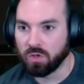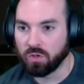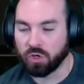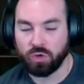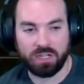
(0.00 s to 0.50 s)

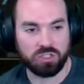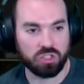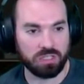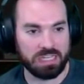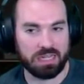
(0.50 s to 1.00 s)
The crickets
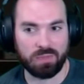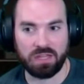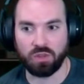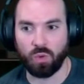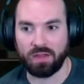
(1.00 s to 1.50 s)
are leading me
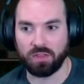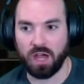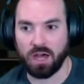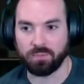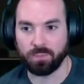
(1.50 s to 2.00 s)
in the way of the
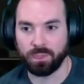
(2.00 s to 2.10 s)
cotton.